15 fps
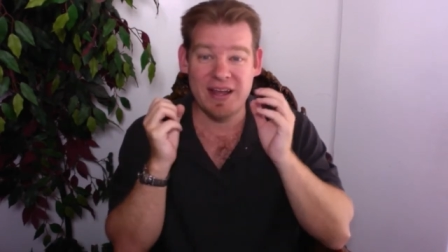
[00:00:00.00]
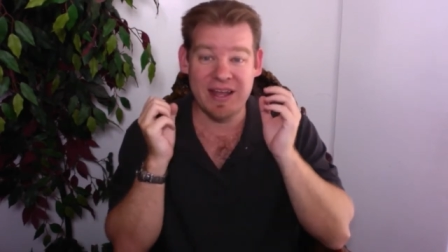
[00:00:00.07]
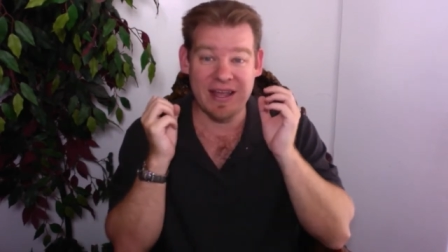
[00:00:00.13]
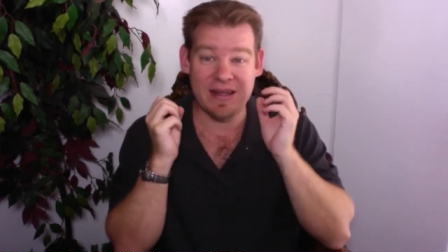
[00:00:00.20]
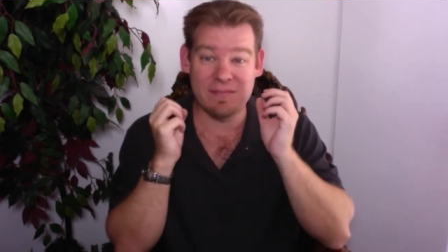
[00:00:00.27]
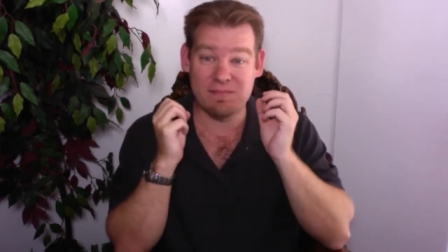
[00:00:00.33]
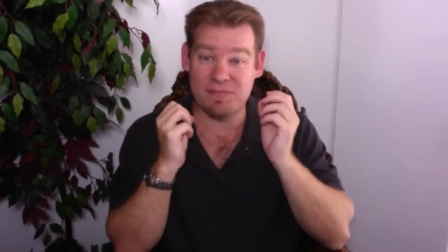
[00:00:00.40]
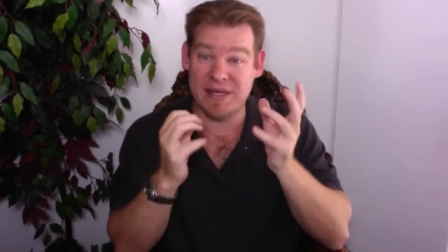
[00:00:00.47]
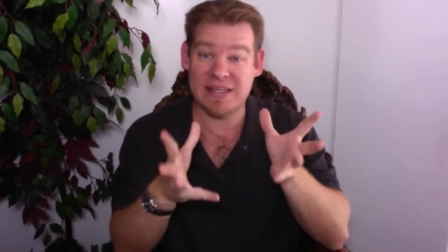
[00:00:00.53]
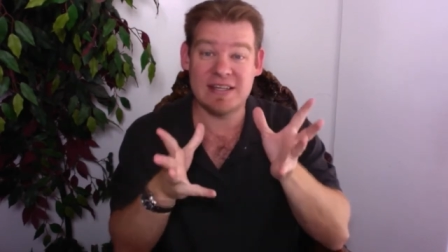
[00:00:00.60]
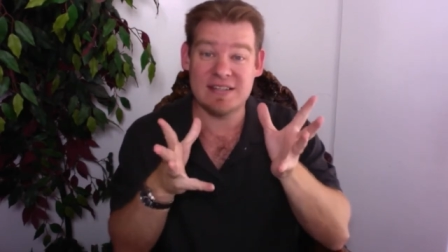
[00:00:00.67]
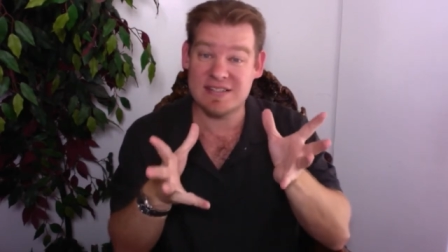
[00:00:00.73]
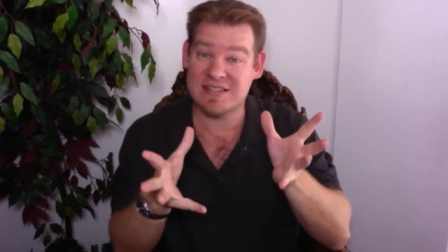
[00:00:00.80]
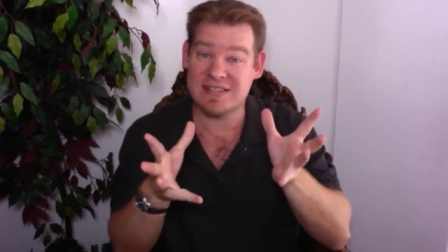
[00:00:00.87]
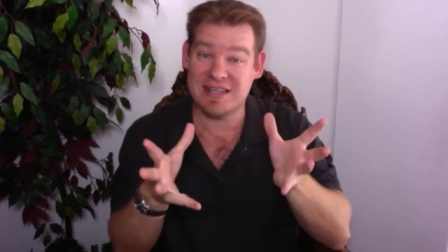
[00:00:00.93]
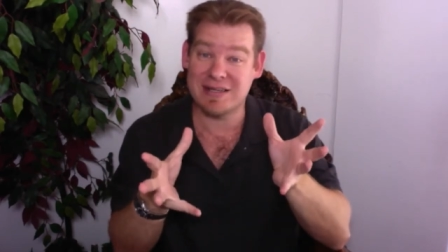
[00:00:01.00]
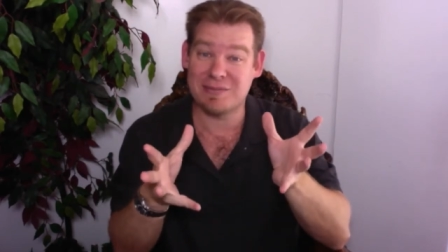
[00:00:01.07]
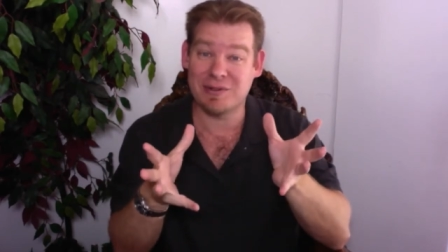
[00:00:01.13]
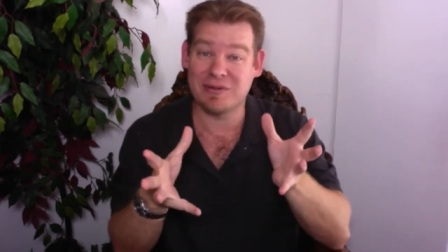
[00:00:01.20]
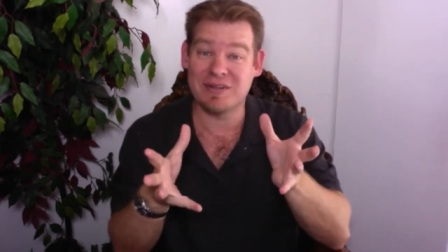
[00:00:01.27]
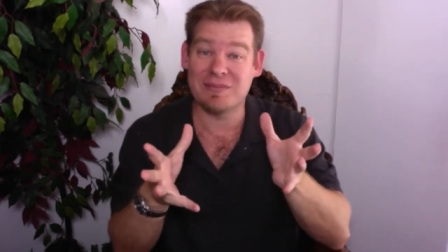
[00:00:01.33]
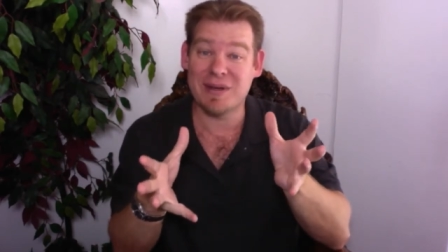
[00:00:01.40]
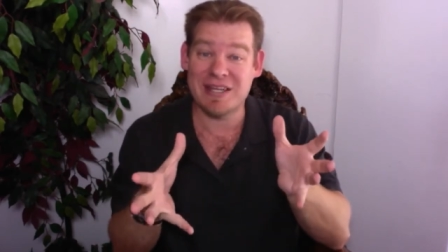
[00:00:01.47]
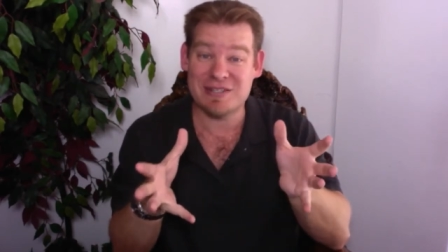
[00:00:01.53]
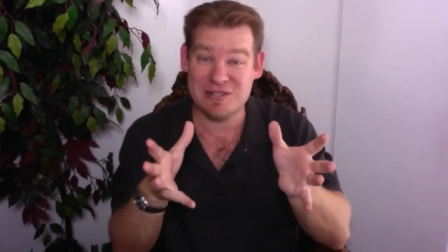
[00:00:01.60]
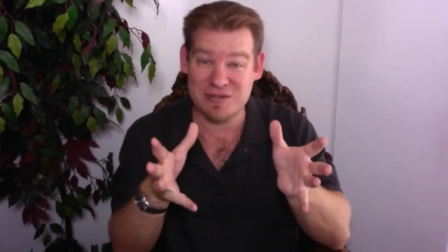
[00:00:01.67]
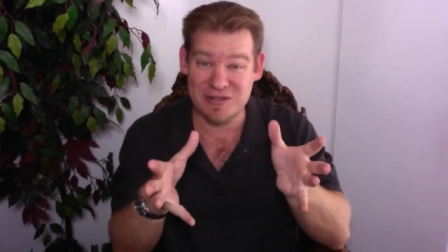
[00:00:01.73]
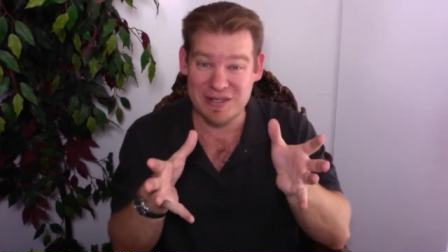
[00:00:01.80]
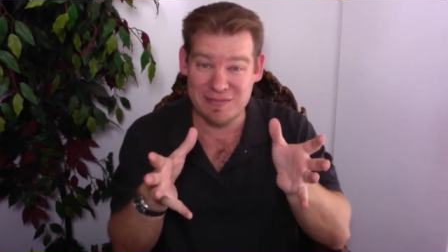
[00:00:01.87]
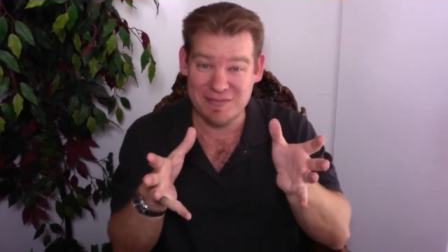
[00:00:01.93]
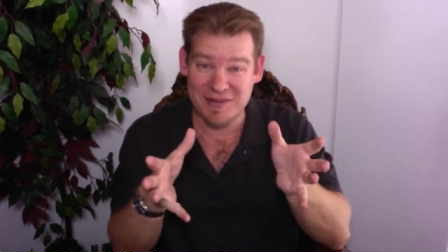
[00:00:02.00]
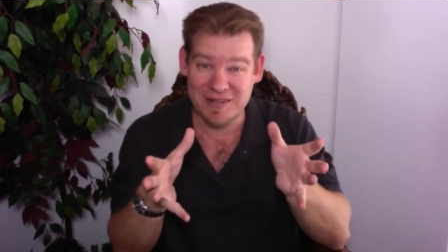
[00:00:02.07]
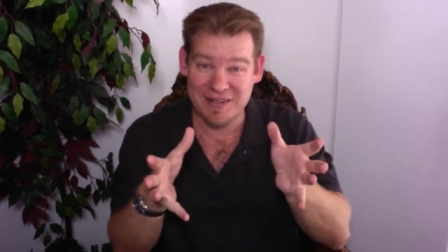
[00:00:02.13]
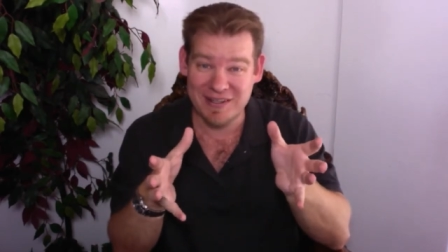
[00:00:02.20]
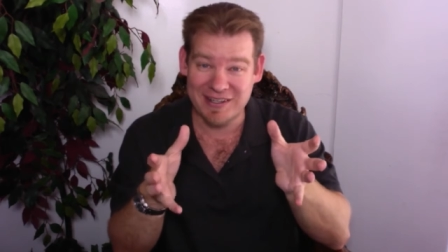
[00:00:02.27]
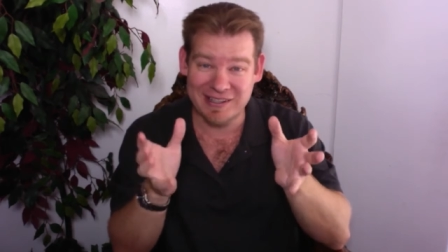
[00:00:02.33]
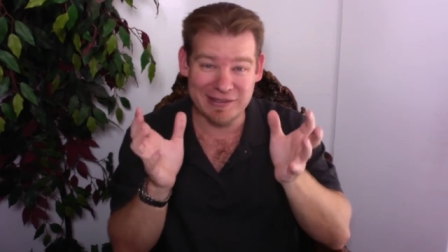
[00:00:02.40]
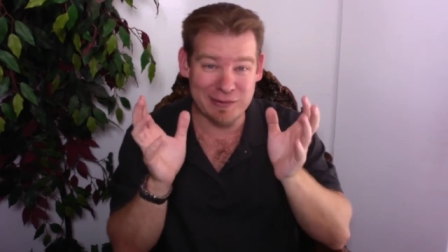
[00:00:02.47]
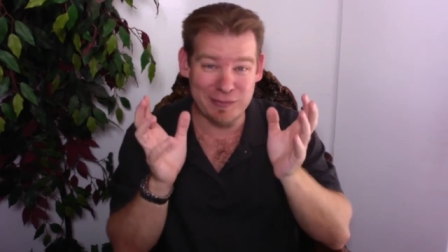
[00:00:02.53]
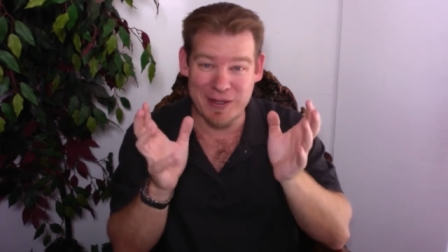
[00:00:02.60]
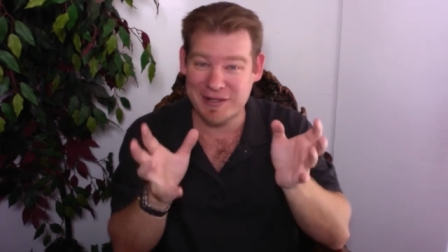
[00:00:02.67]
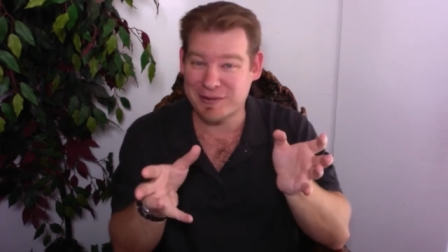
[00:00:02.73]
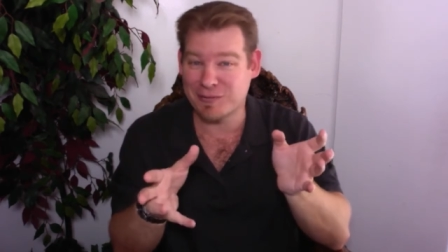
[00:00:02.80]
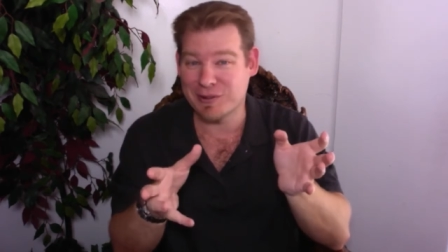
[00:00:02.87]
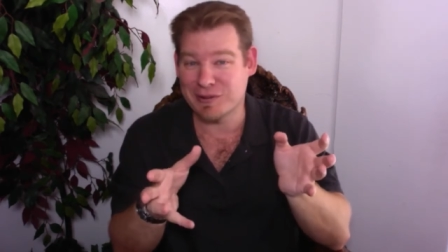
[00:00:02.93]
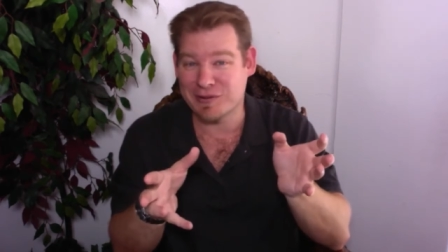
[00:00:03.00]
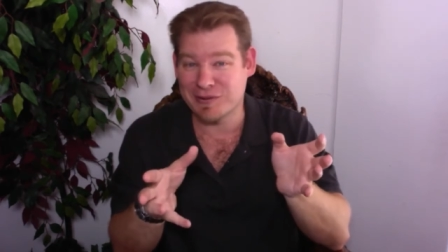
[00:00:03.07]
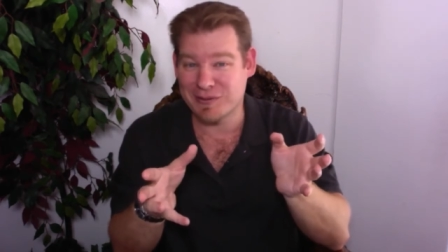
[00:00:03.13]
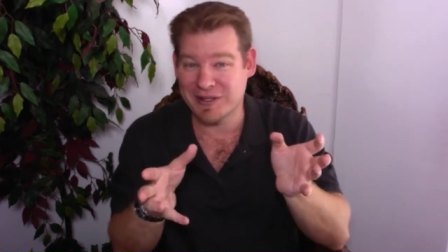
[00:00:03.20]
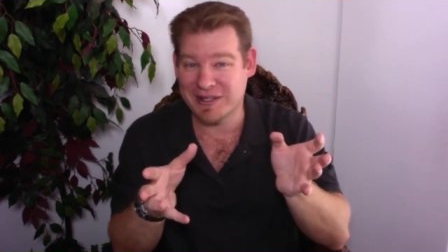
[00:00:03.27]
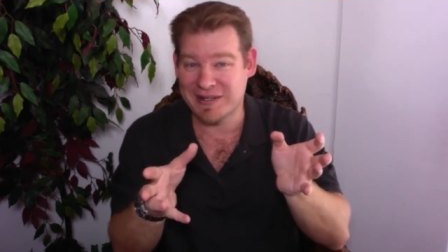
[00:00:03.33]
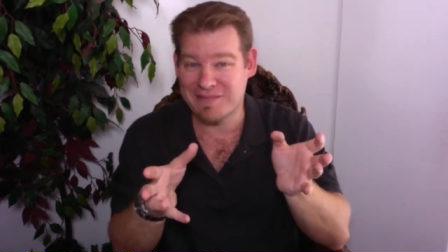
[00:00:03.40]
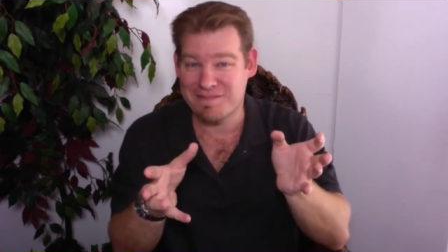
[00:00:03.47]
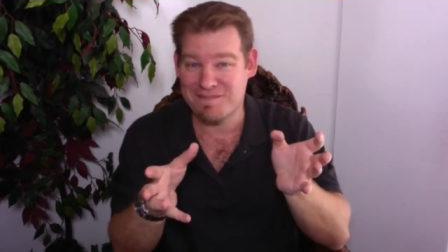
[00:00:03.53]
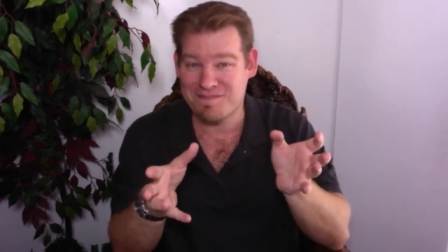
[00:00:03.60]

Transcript: and making sustainability mainstream in the way that we are doing it.